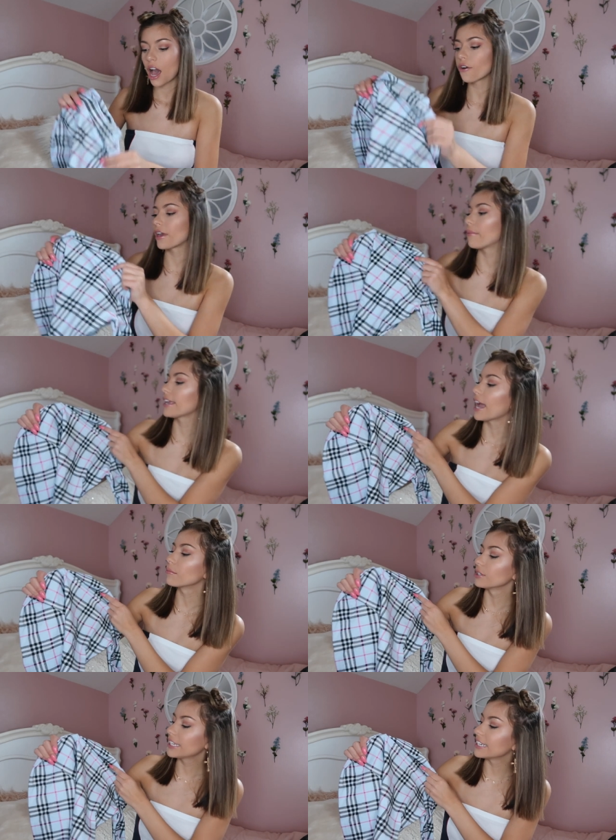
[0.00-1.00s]
Okay, but yeah,
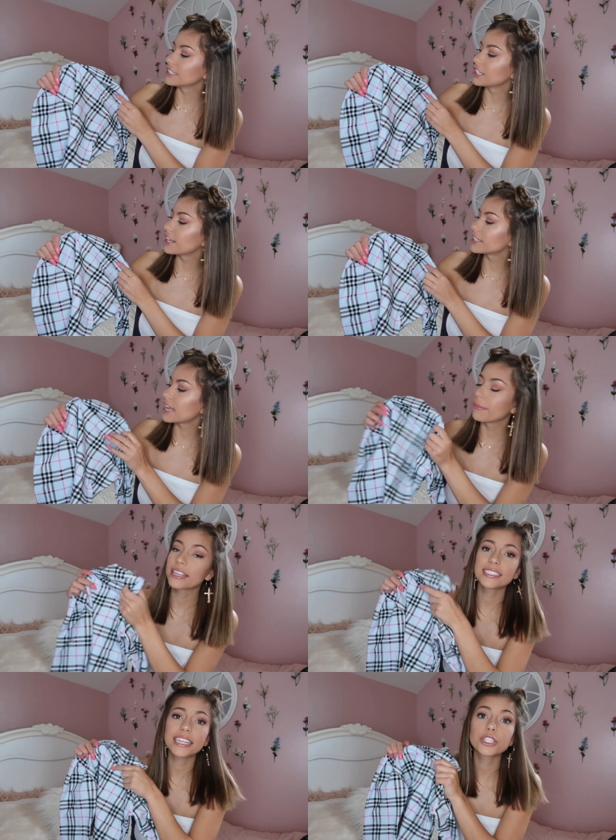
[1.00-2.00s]
I'm really into this, and
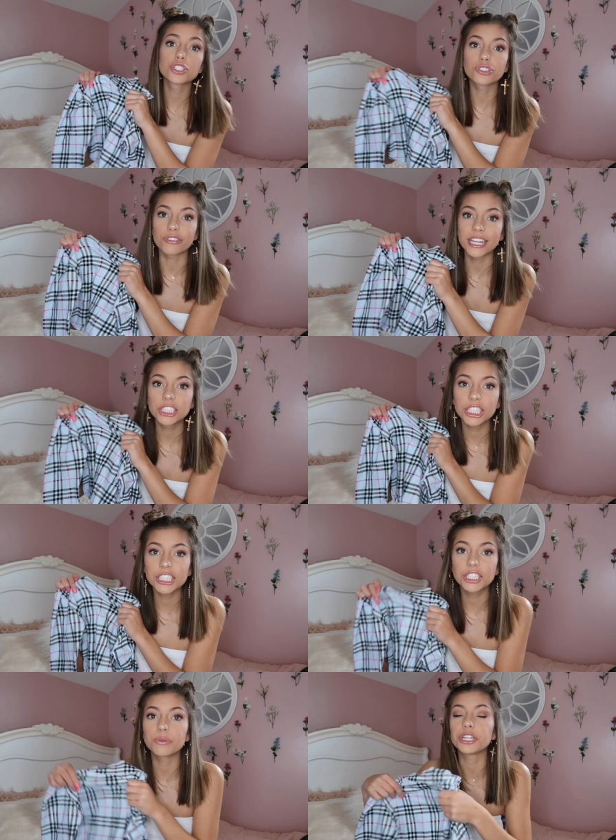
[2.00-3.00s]
because it's like
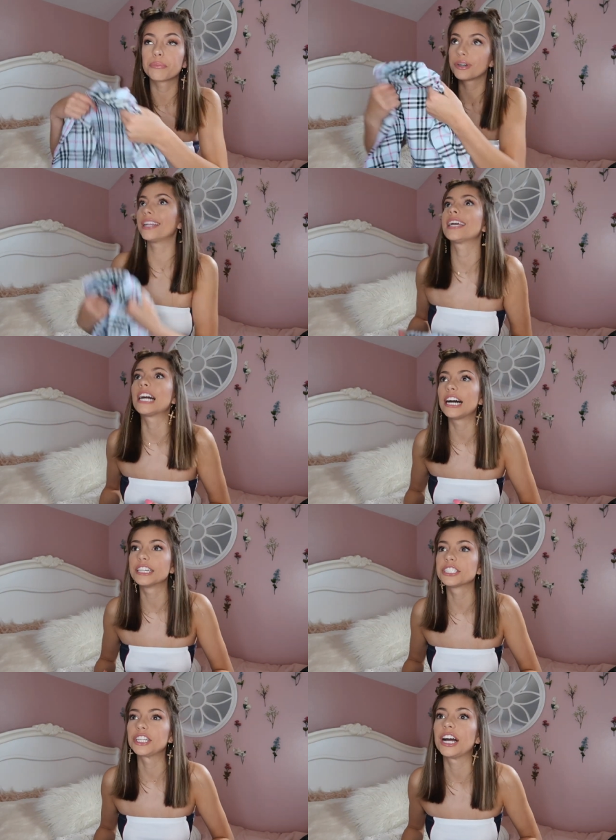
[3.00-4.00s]
stretchy, so when you're putting it
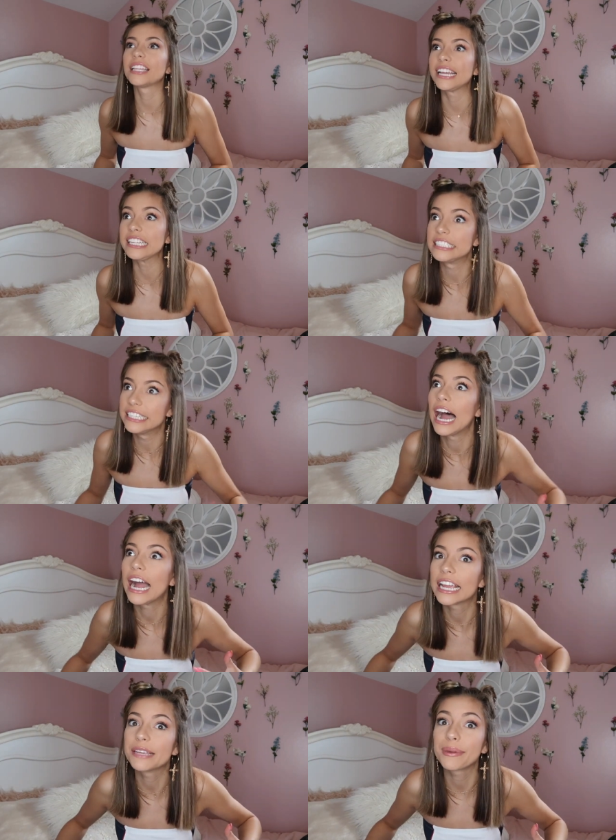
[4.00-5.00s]
on, you're not like
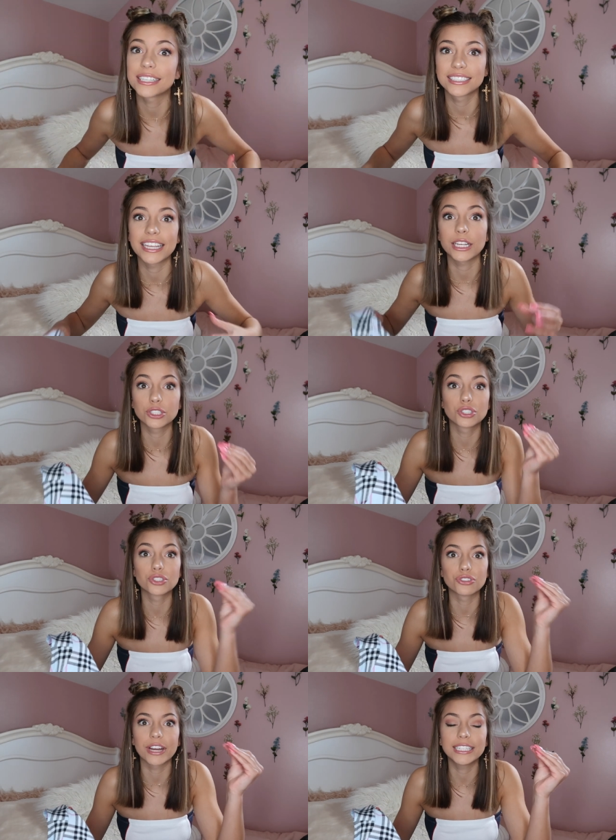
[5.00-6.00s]
dying because it's like
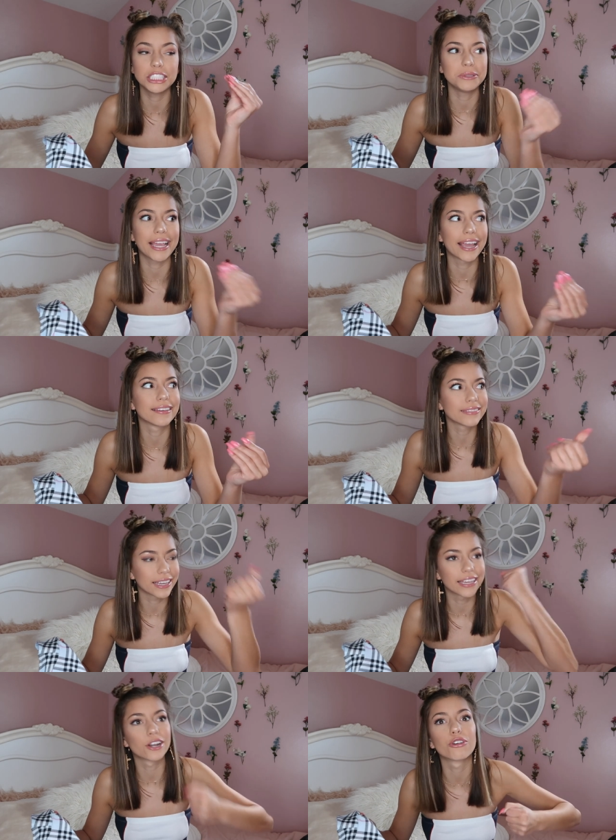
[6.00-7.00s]
strict and you can't
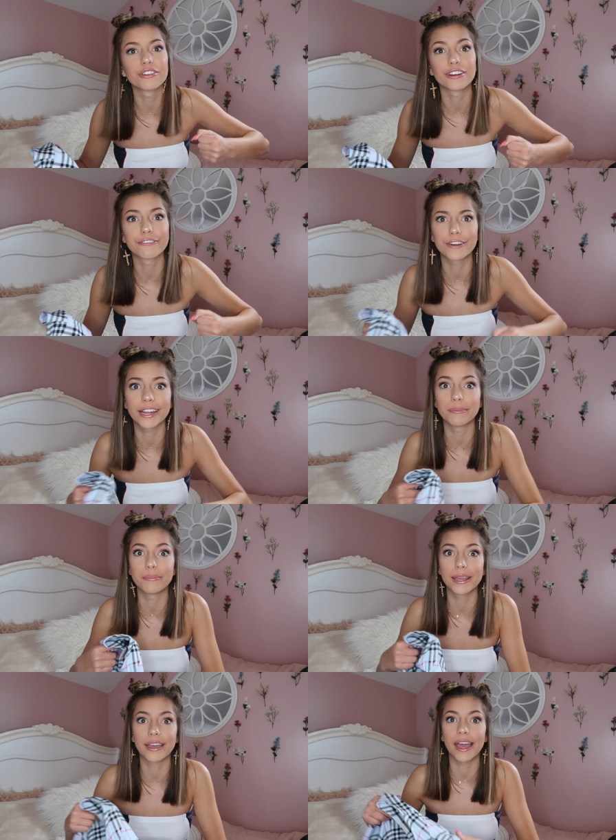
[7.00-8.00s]
like get it over your
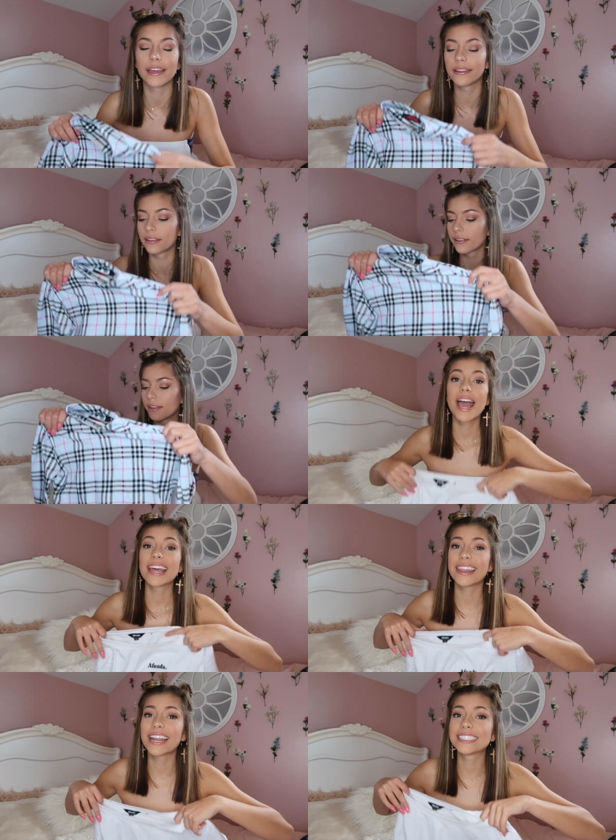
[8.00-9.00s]
freaking big head.
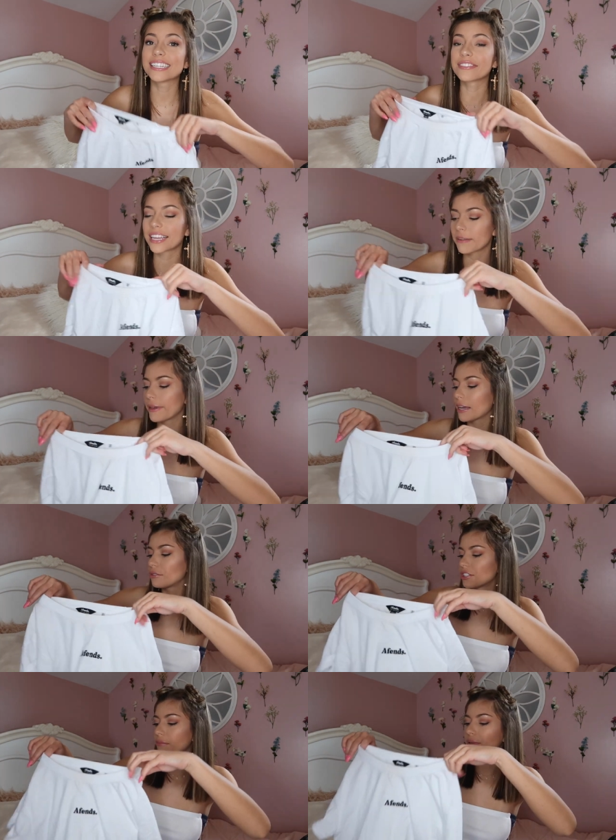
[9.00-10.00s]
Then I definitely had to pick
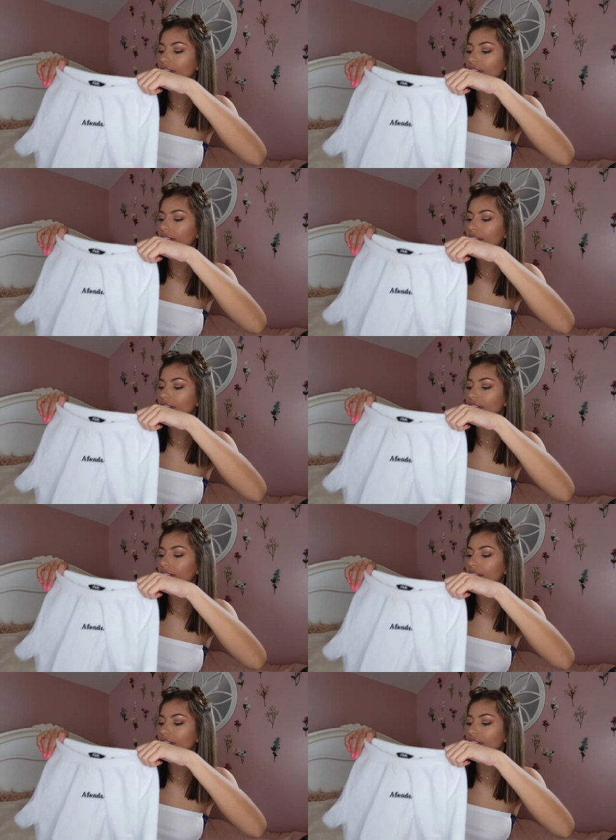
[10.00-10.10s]
up just a